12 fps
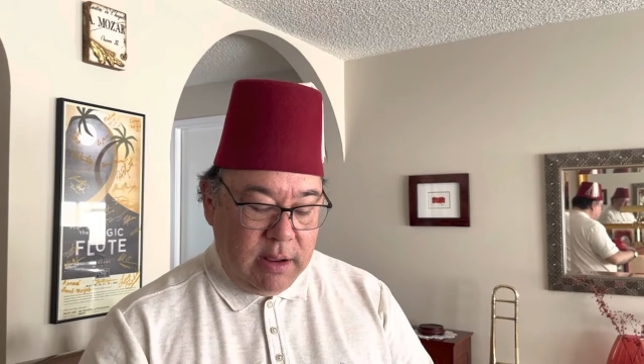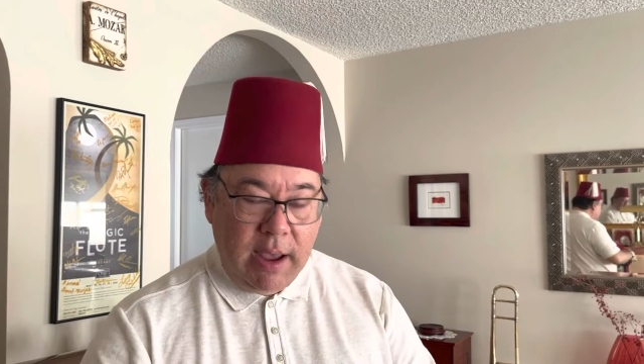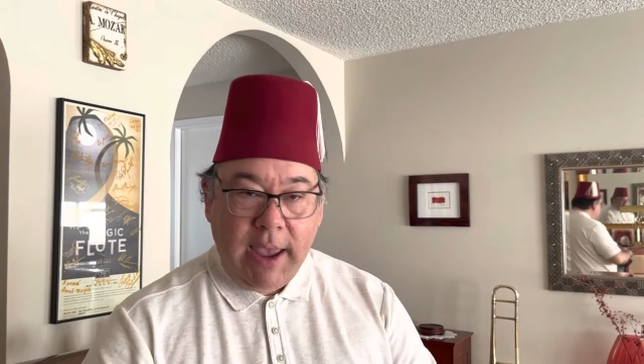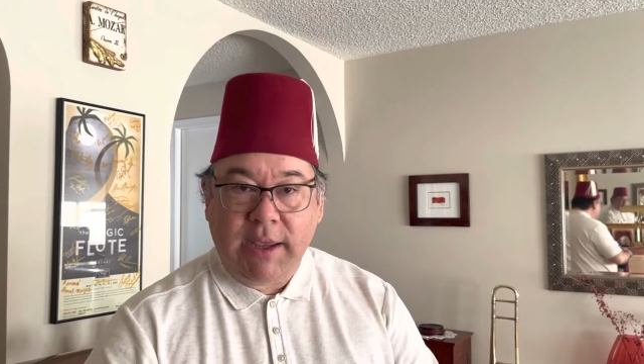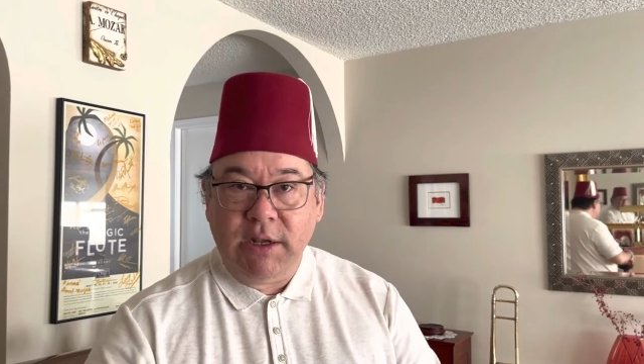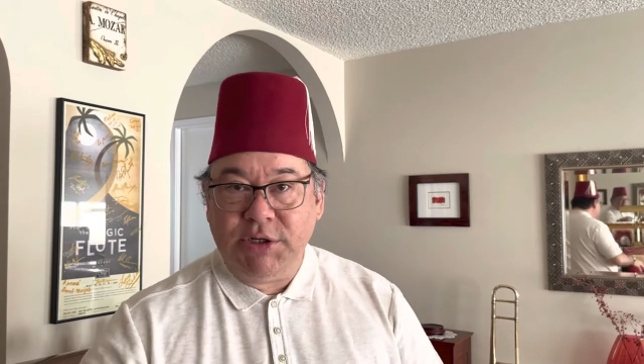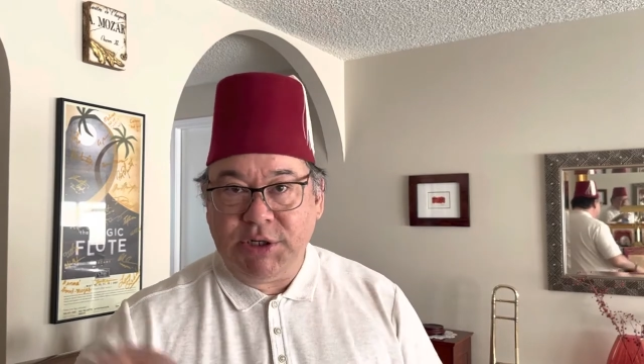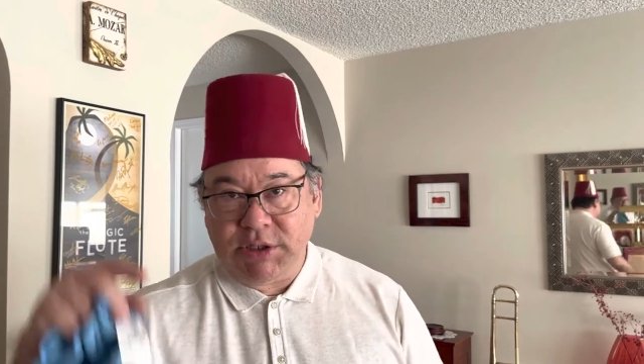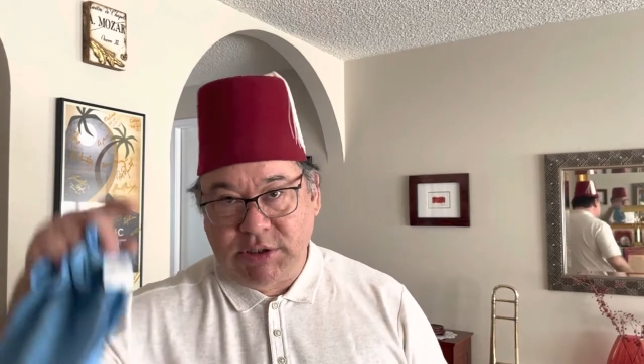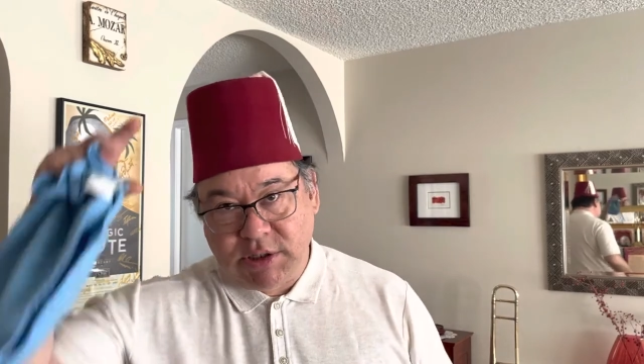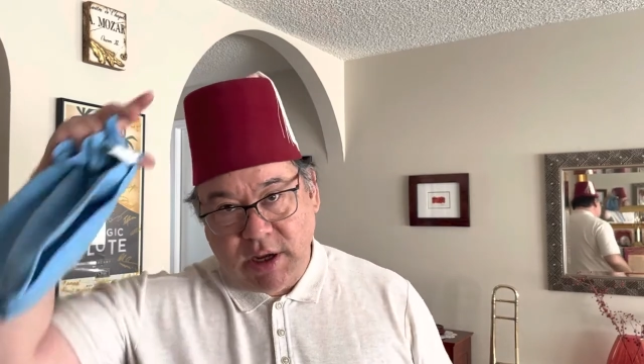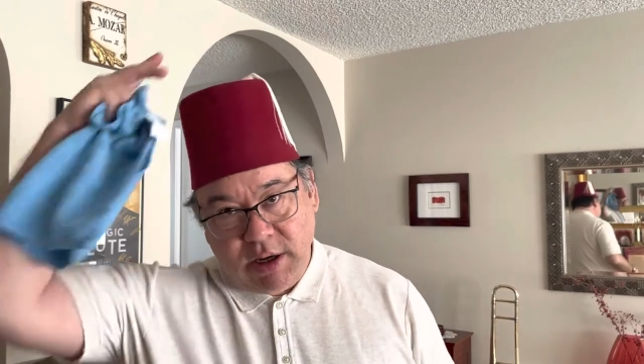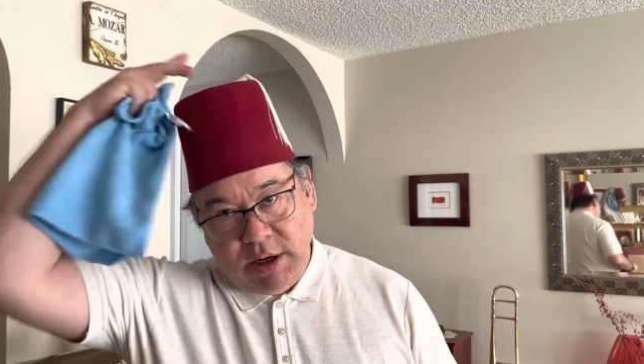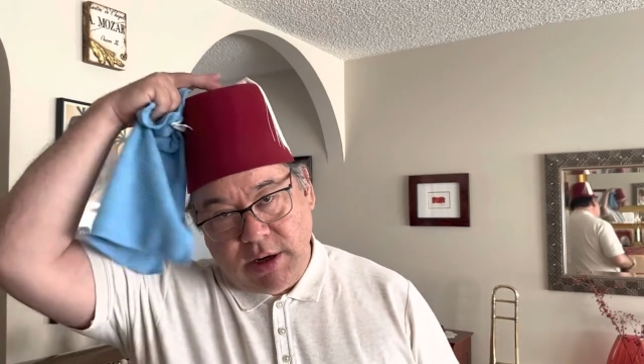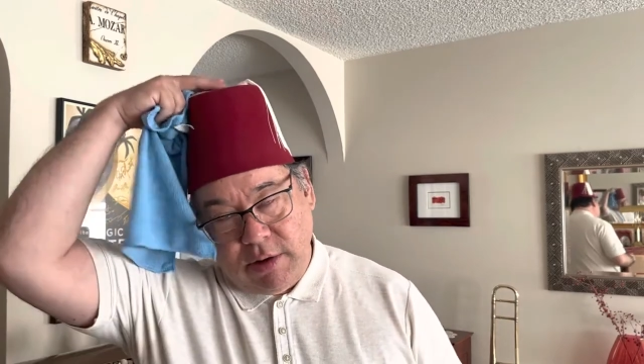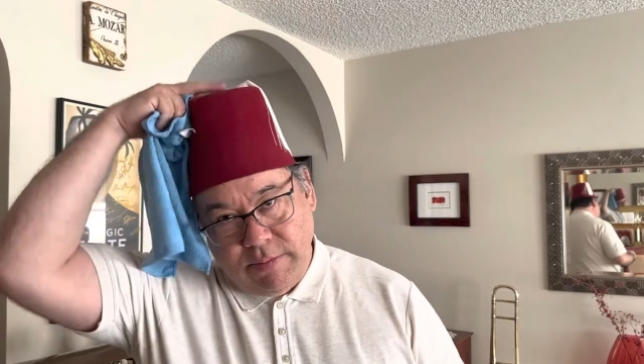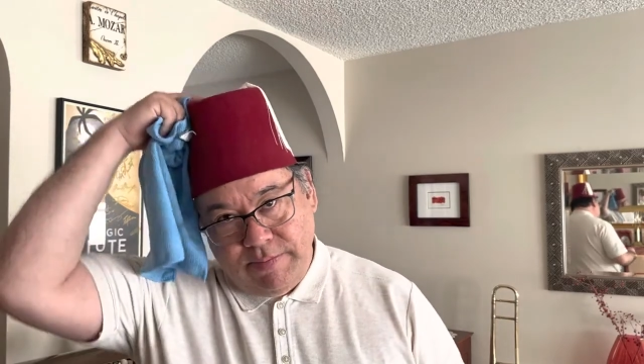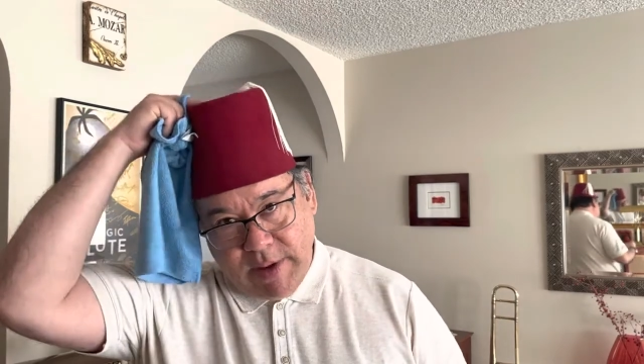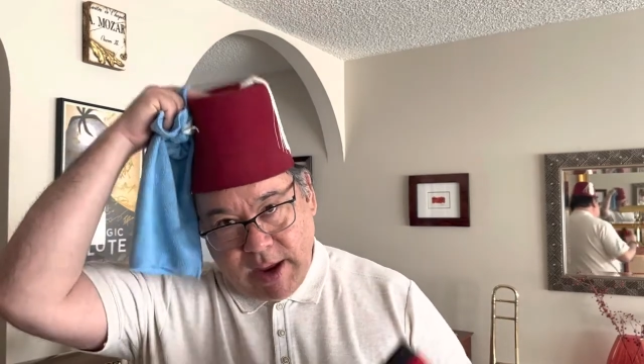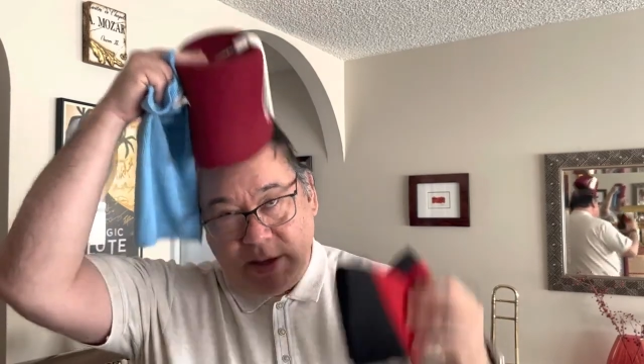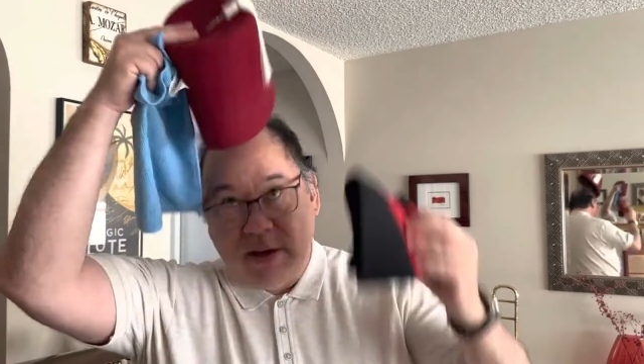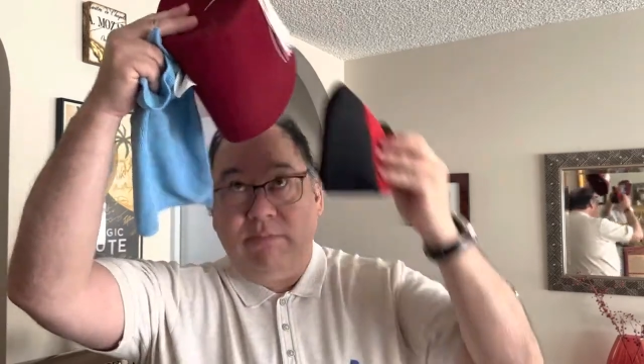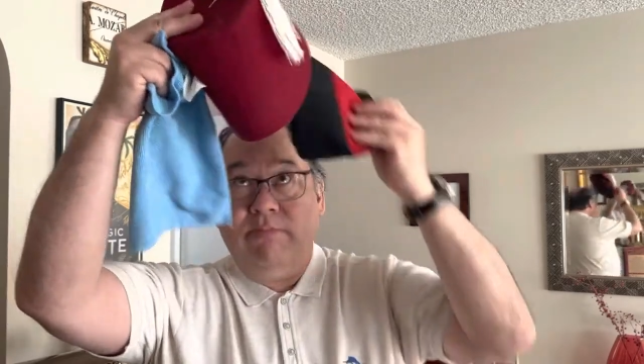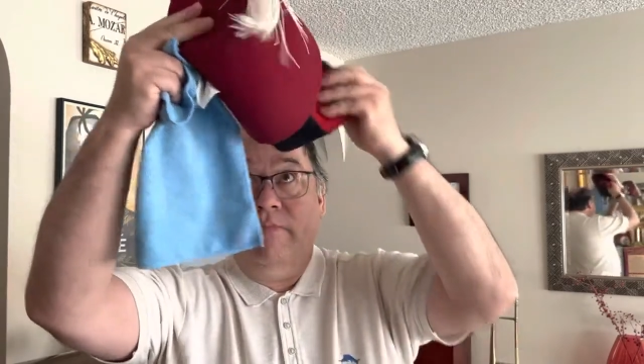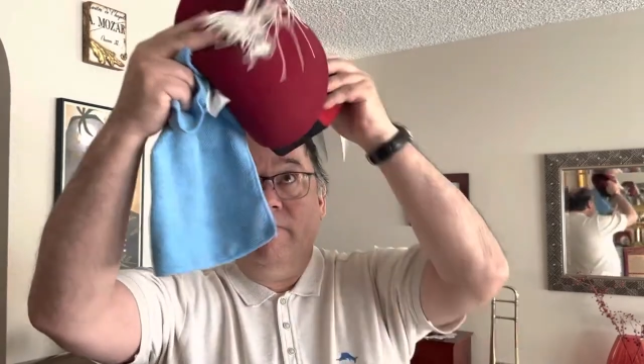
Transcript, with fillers: I can just, uh, you know, I can